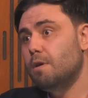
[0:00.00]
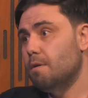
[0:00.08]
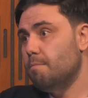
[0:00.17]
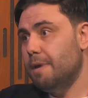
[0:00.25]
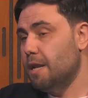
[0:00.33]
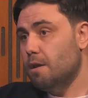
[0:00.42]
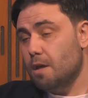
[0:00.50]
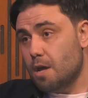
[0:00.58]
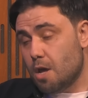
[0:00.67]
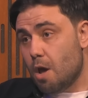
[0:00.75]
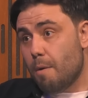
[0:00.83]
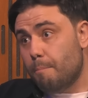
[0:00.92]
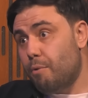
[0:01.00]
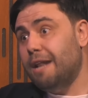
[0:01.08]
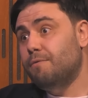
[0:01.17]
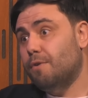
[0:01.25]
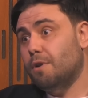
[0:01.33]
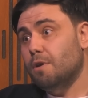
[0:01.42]
Who I mean, who were they playing?
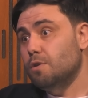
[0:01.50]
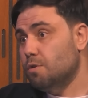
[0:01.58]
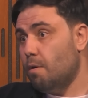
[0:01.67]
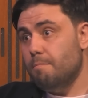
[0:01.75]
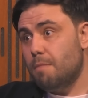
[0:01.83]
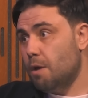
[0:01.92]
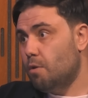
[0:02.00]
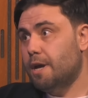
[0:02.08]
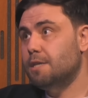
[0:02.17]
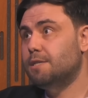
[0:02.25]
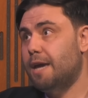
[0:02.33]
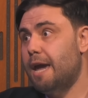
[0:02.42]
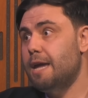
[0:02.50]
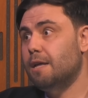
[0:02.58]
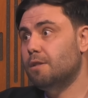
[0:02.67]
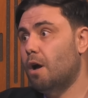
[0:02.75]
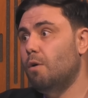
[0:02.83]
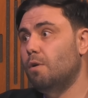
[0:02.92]
Brentford. So okay. um, like I'd say in
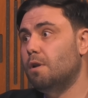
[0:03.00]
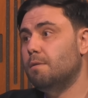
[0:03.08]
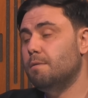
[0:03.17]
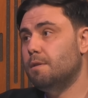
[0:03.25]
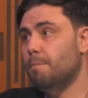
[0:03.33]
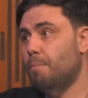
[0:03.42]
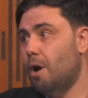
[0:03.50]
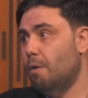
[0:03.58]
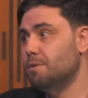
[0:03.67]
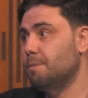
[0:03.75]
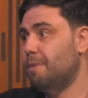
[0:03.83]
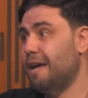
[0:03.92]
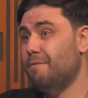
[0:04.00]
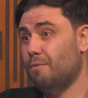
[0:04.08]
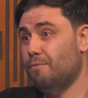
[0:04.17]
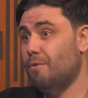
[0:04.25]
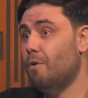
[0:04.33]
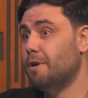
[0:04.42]
total, the ball was in play for
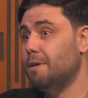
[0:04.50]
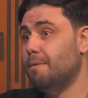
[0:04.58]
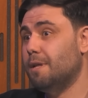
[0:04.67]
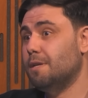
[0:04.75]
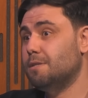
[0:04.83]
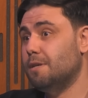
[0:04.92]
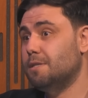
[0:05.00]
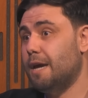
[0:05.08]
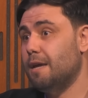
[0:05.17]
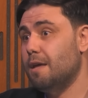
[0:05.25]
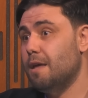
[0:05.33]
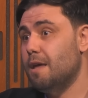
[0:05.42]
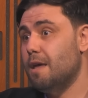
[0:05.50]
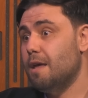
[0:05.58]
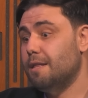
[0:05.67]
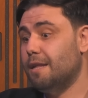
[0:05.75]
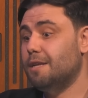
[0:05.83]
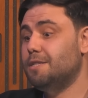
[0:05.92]
forty minutes, I'd say. Wow.
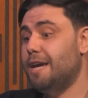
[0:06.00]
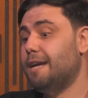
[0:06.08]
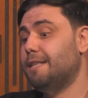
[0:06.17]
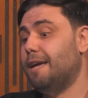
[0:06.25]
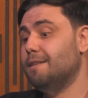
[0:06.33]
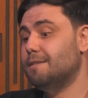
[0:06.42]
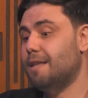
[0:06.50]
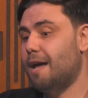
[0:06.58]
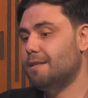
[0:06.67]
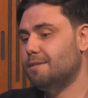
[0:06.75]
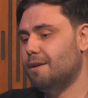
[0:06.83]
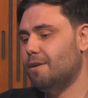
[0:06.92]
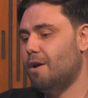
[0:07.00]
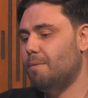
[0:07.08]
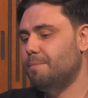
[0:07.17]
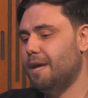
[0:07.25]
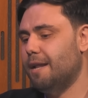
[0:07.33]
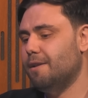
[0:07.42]
Now I checked then stats on
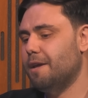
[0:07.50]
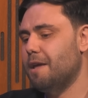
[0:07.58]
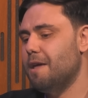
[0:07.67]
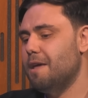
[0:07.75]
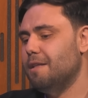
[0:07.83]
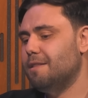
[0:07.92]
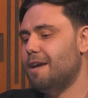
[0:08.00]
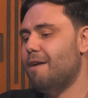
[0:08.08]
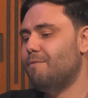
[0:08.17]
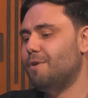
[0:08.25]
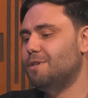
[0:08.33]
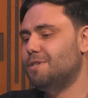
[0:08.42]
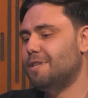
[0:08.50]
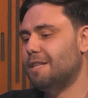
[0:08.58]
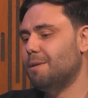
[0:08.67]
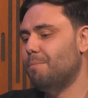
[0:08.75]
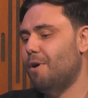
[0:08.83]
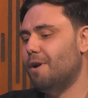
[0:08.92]
Opta, and like the average that
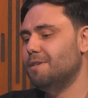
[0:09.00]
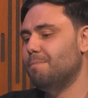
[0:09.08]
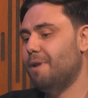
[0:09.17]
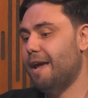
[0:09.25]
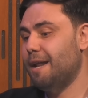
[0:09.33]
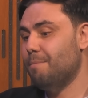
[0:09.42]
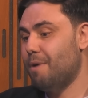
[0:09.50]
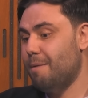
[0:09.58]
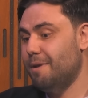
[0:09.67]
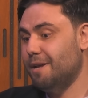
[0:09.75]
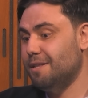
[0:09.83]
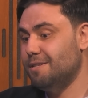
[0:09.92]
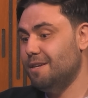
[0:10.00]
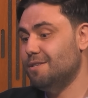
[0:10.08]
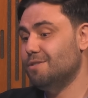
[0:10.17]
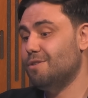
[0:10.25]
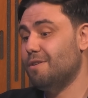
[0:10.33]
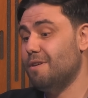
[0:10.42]
the ball is in play in the Premier League this season
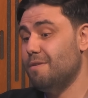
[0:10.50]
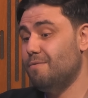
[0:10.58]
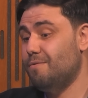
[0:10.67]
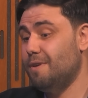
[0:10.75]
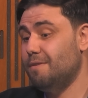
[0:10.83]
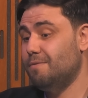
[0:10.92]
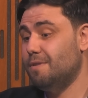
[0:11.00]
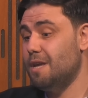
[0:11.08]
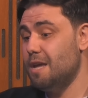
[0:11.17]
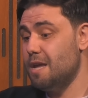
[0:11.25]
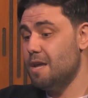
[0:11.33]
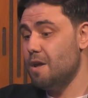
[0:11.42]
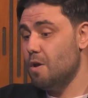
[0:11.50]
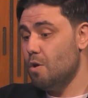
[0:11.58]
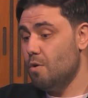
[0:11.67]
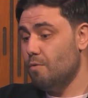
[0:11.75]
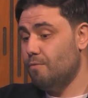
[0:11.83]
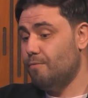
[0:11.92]
is like
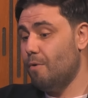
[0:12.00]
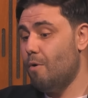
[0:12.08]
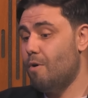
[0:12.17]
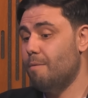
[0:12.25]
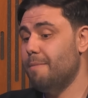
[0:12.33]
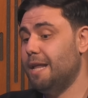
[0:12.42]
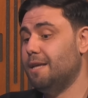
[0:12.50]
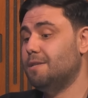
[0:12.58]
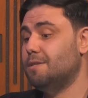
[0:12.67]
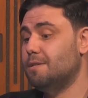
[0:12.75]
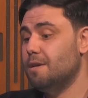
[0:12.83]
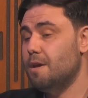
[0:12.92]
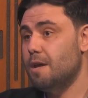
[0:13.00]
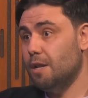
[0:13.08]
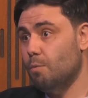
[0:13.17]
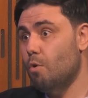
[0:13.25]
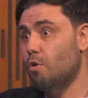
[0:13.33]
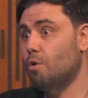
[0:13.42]
fifty-four minutes. In
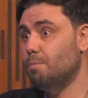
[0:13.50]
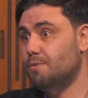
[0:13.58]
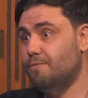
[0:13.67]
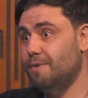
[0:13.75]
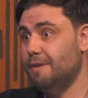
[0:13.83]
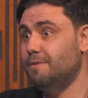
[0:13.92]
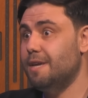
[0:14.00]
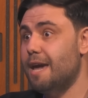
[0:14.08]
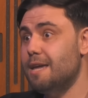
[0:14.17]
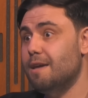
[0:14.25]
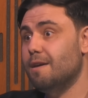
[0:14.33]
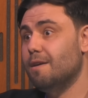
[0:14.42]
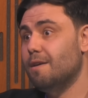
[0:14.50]
the World Cup's fifty-eight.